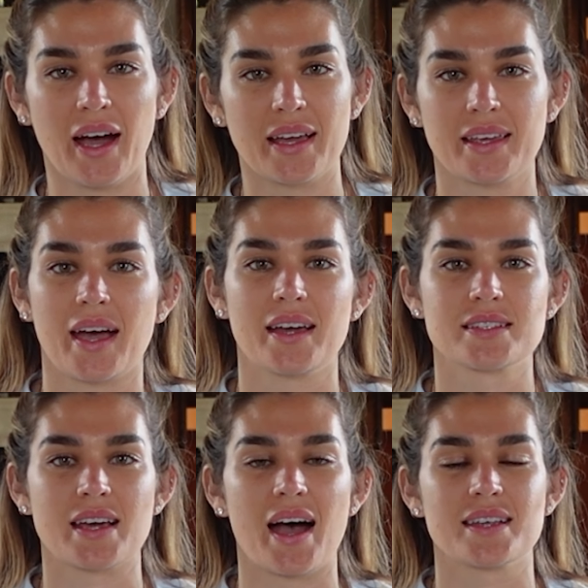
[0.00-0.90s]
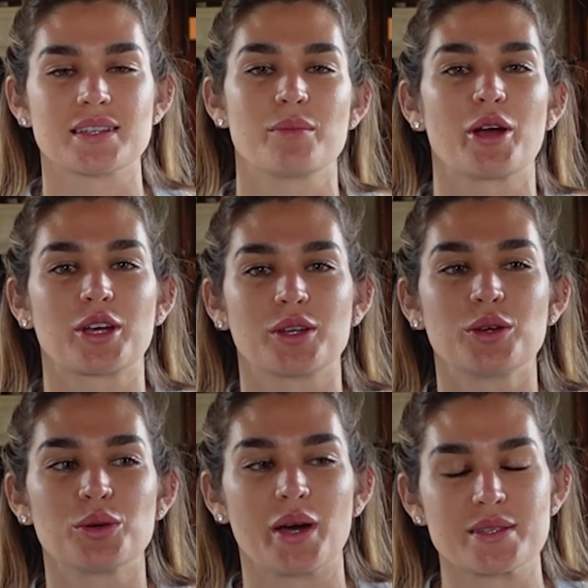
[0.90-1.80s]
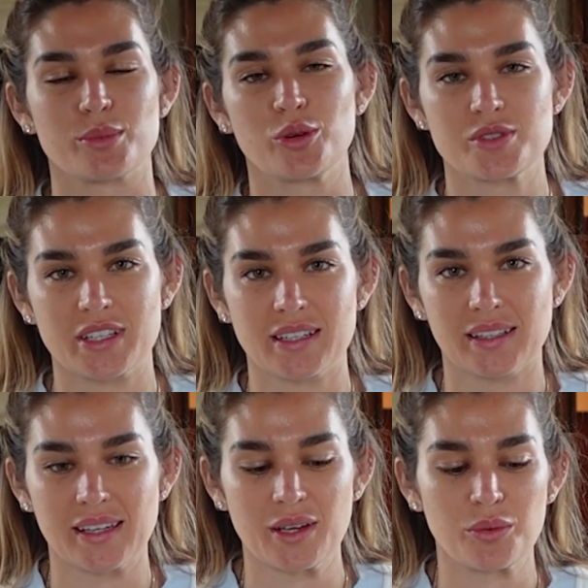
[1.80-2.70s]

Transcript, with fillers: I get as an American who has moved to Italy,